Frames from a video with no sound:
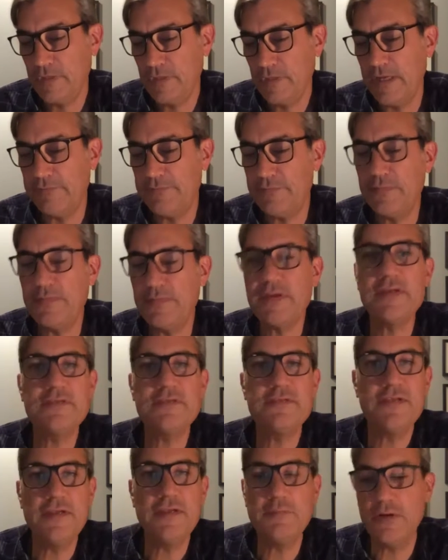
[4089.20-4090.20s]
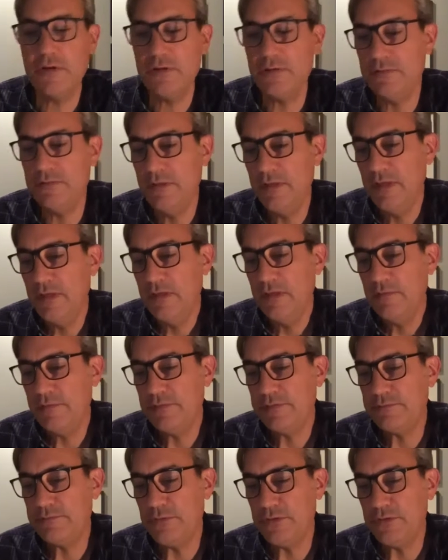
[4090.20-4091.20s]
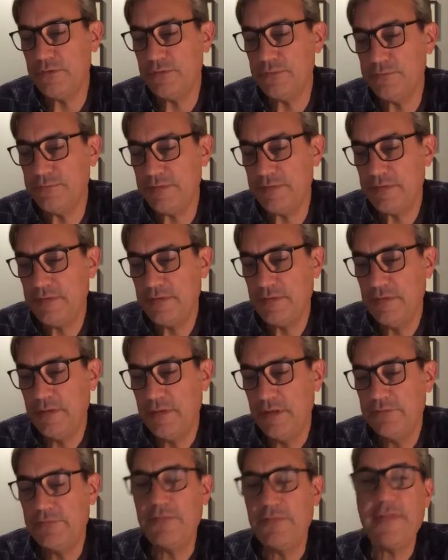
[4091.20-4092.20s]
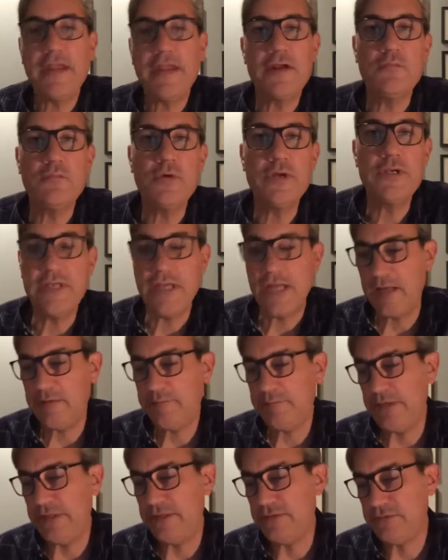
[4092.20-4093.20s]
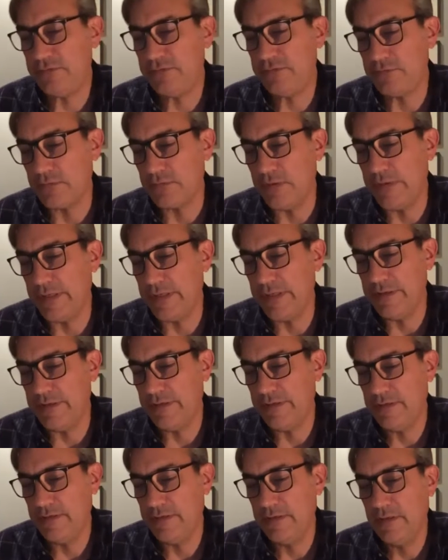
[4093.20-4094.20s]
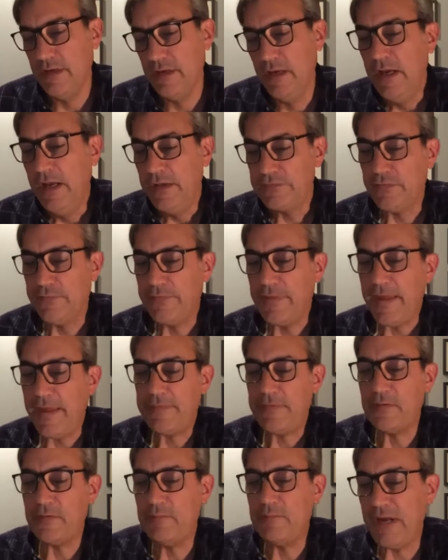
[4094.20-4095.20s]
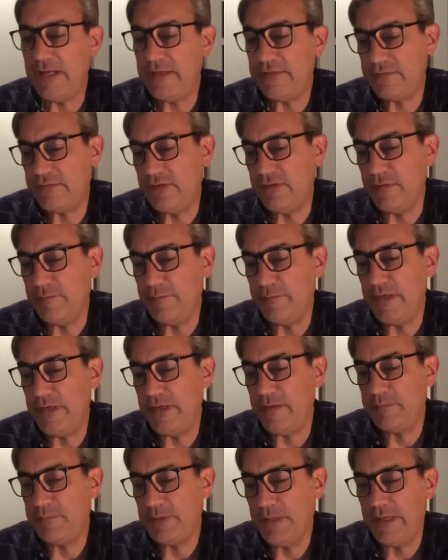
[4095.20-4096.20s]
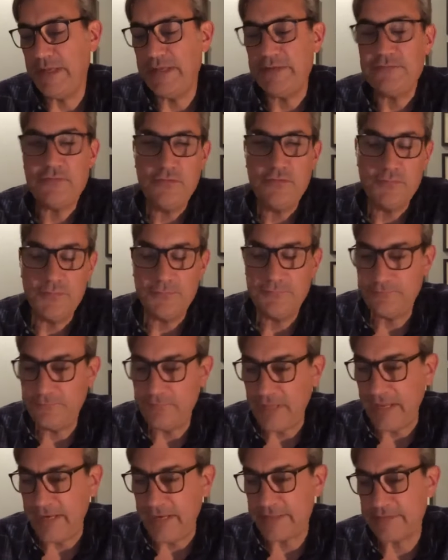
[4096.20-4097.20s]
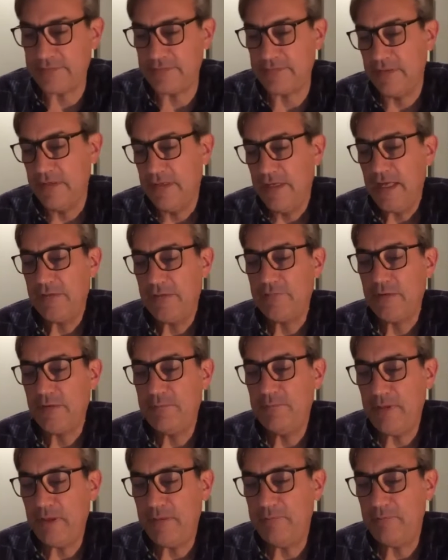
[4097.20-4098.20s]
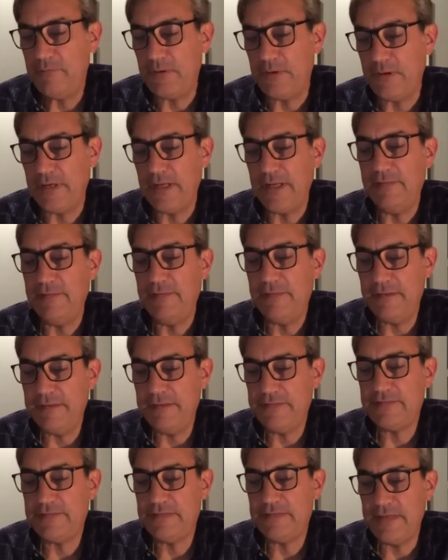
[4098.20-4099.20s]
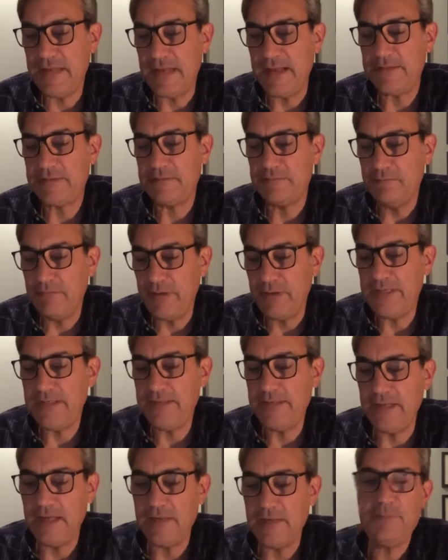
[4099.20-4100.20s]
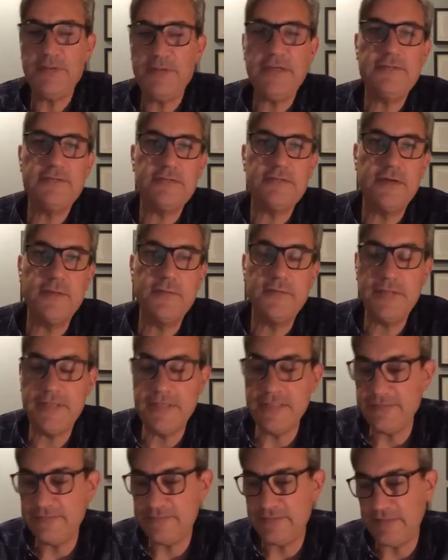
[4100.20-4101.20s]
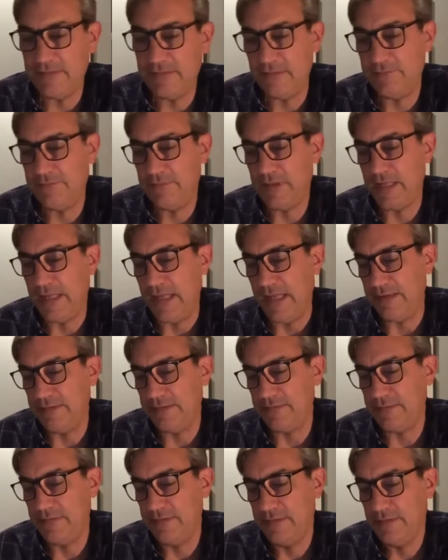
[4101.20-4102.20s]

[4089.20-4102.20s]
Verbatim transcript: After the gazebo was moved so that it would not be destroyed, so that there might still be a place to reflect and remember, and this death might not be so easy to forget.